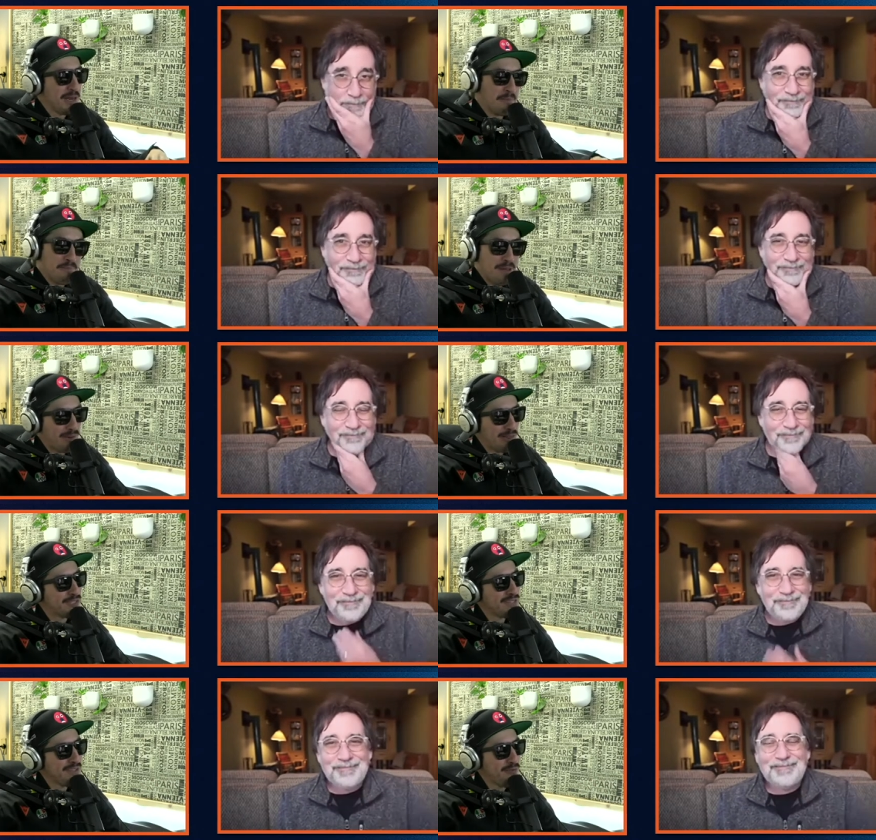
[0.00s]
Speaker 1: and people
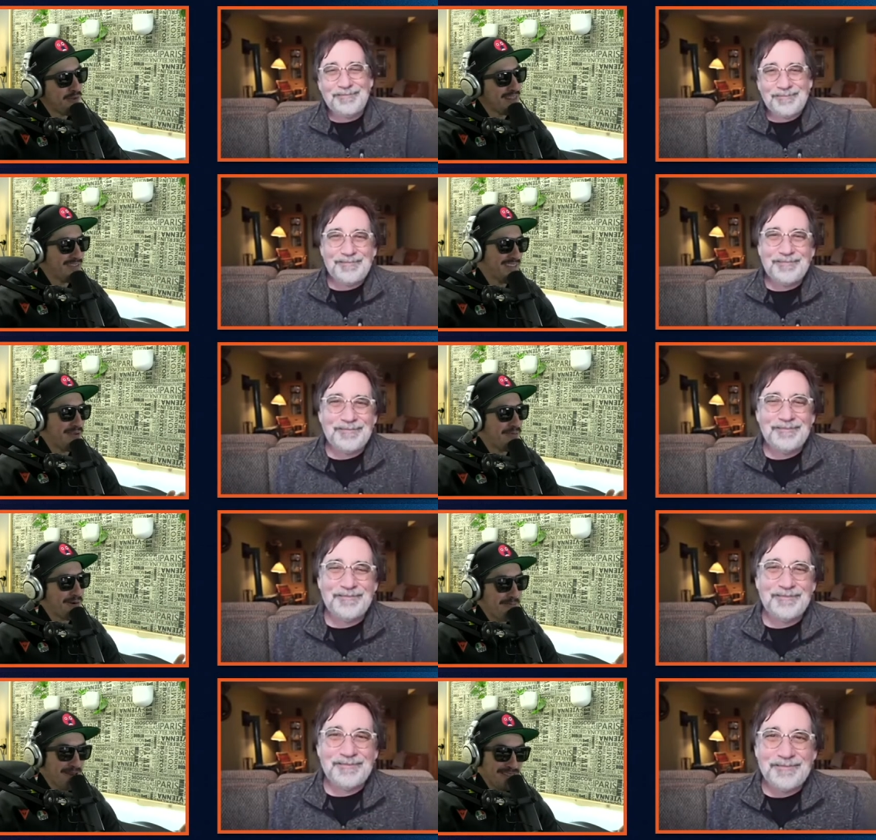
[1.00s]
losing their faith? Is that
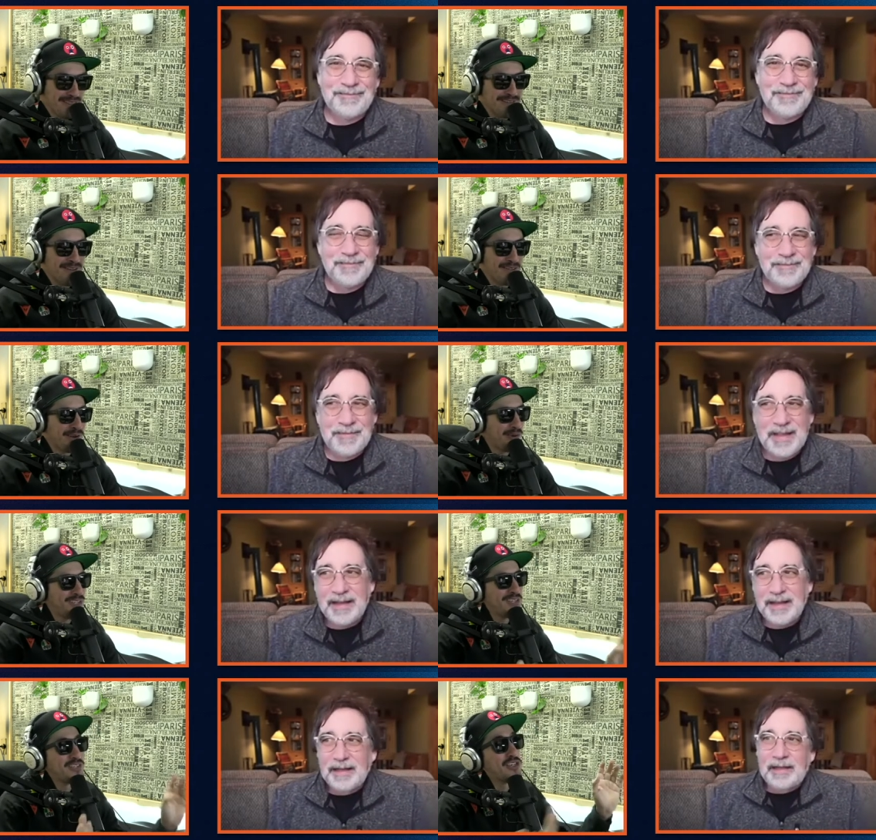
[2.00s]
what the
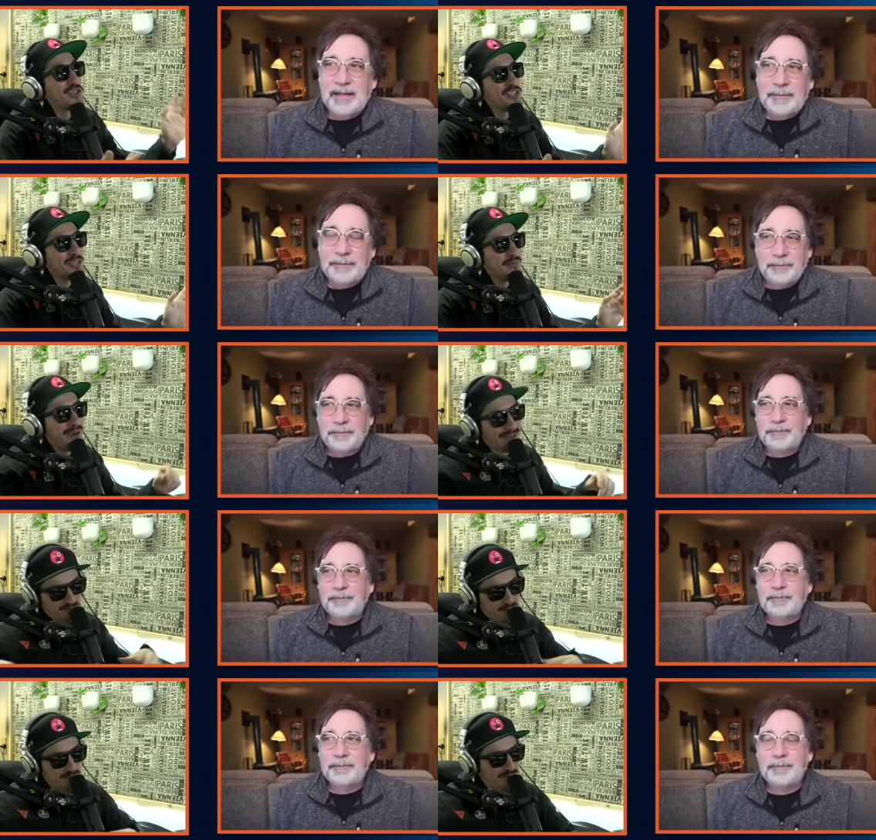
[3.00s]
Christian church in America is
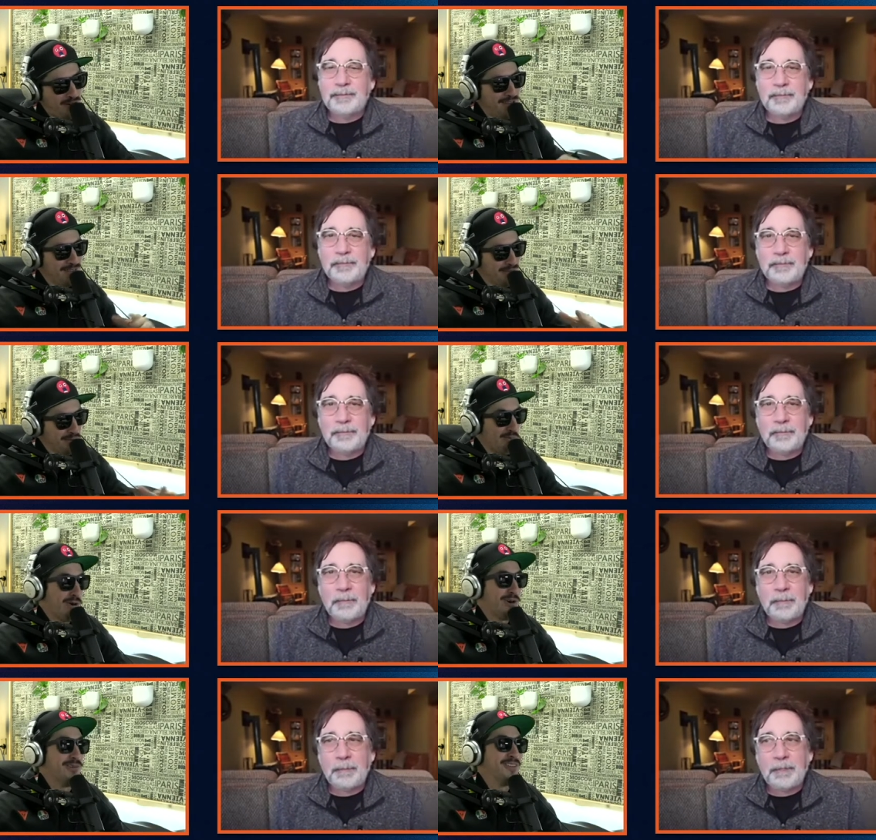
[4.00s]
portraying to the
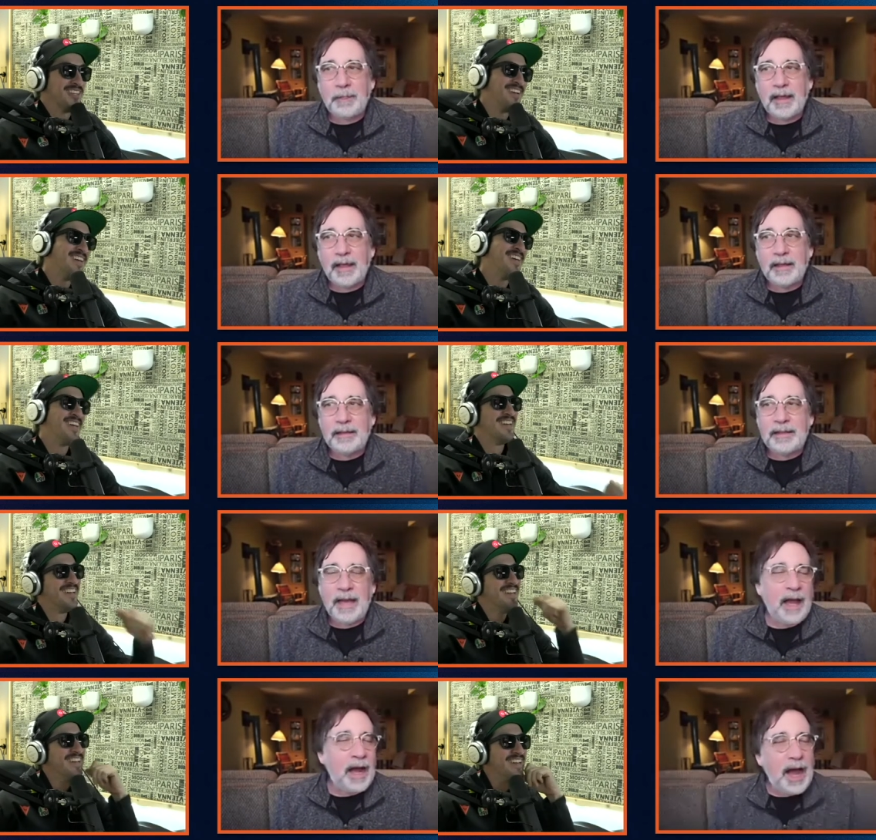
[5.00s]
world?
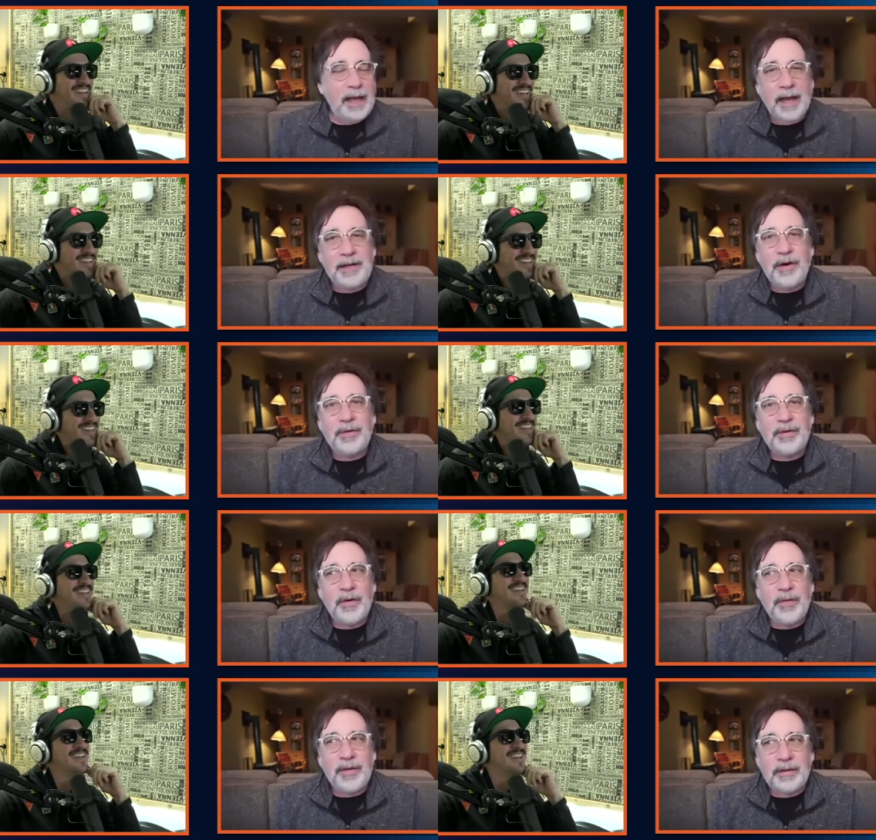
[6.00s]
Speaker 2: Yeah, I don't
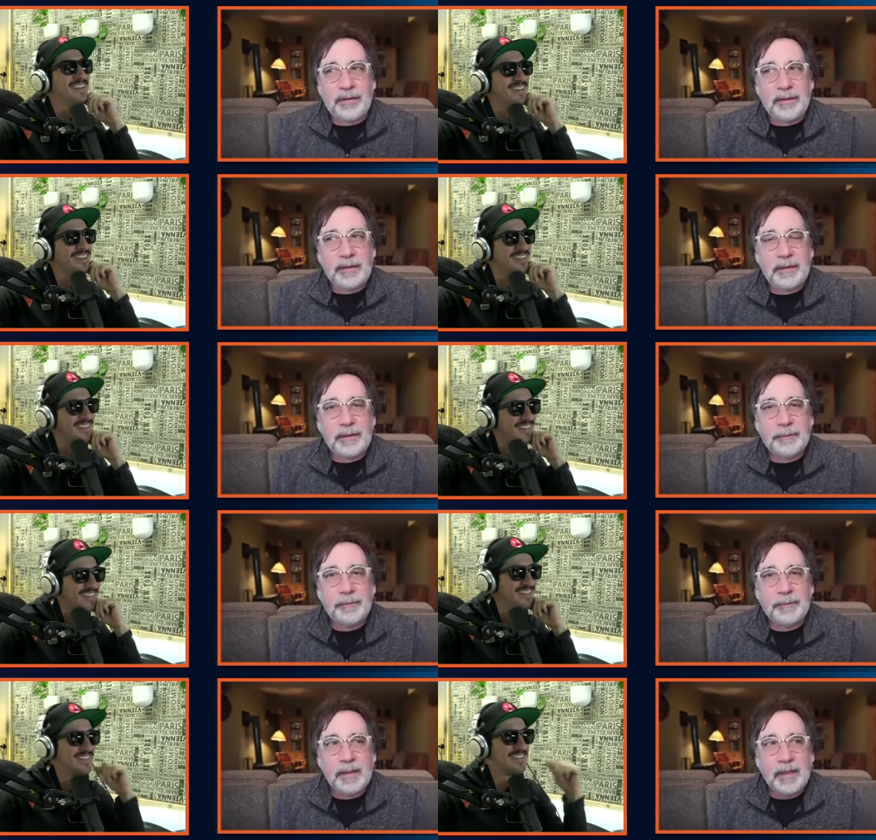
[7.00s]
know that.
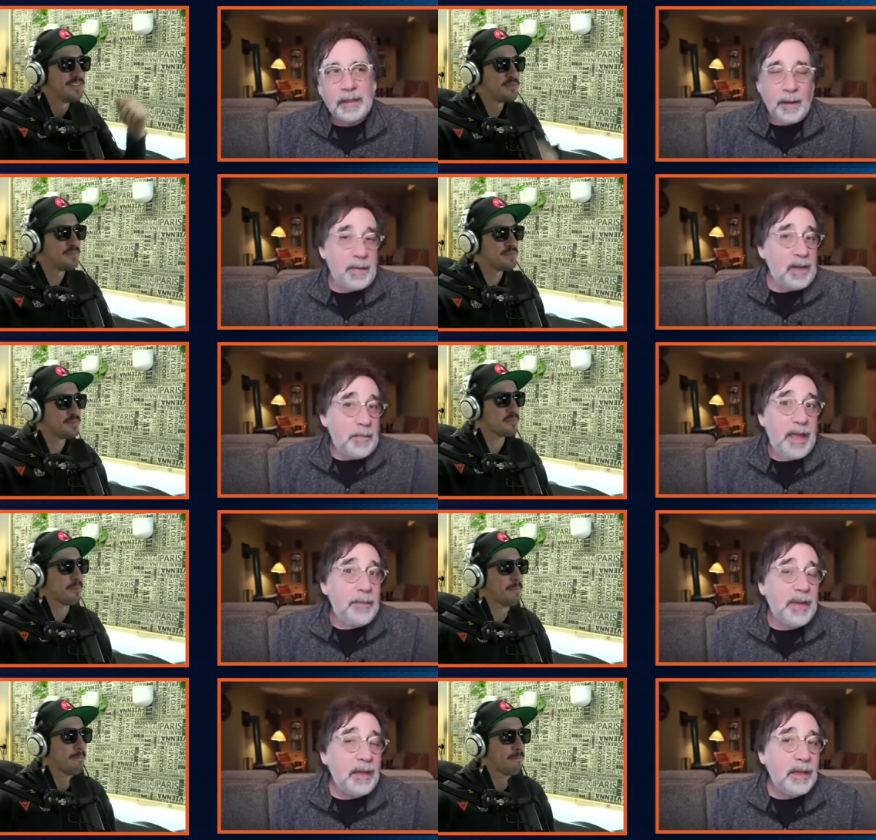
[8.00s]
I mean,
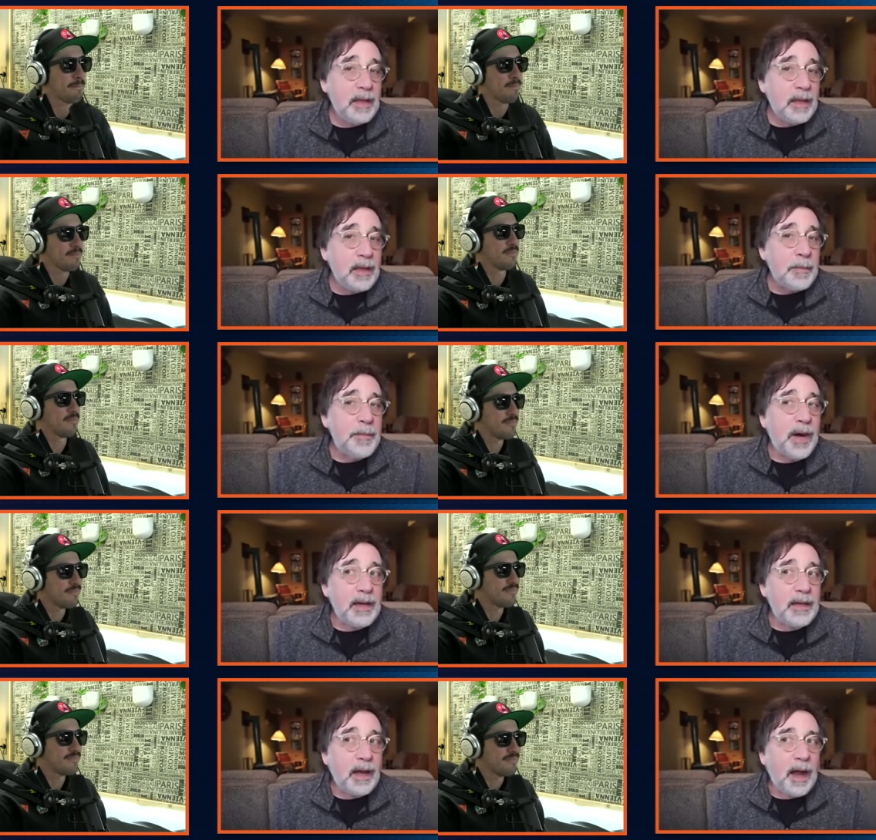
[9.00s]
maybe,
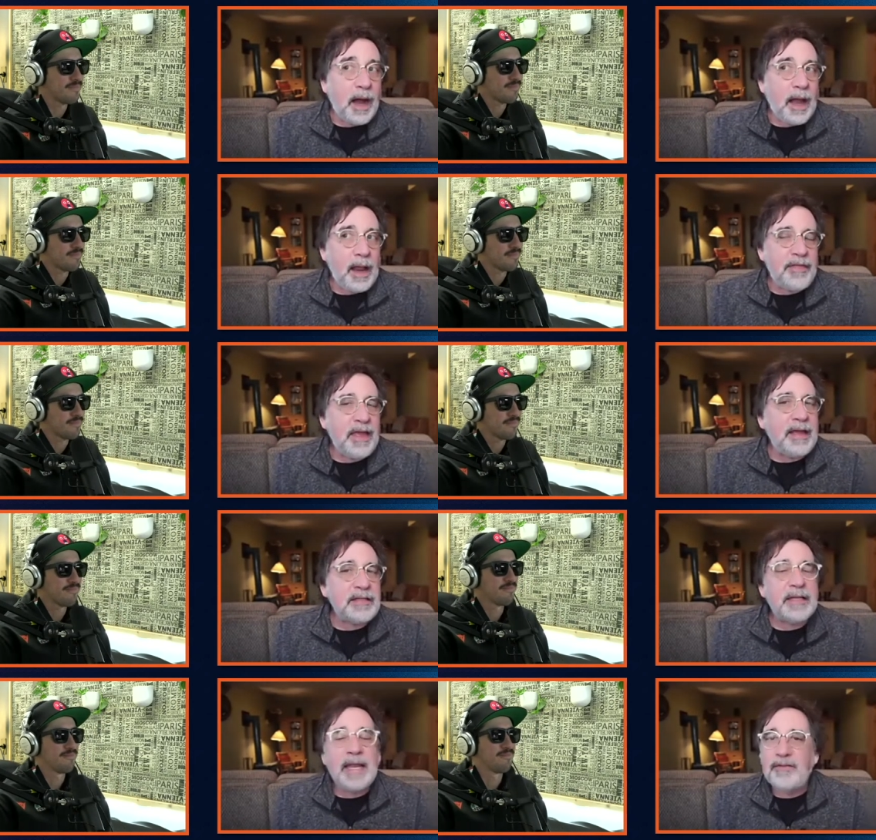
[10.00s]
but I think
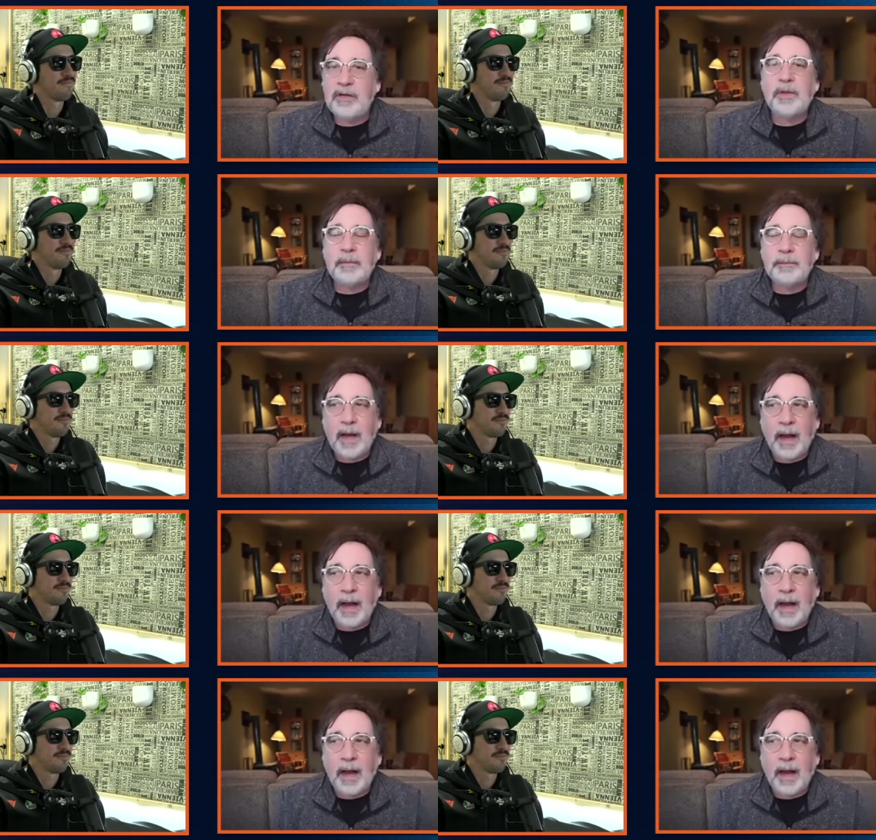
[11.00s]
it's inevitable.